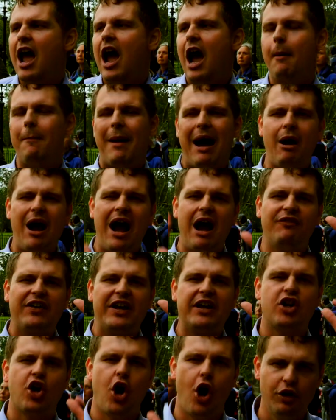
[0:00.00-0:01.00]
about
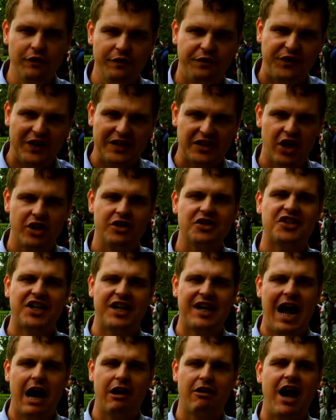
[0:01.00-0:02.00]
having confidence
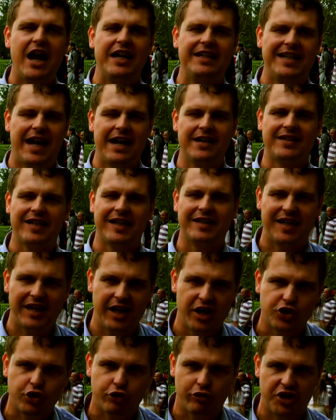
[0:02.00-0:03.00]
in our
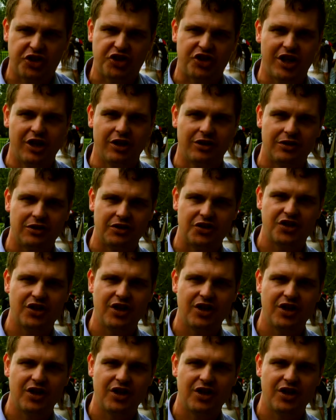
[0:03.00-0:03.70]
identity as Christians.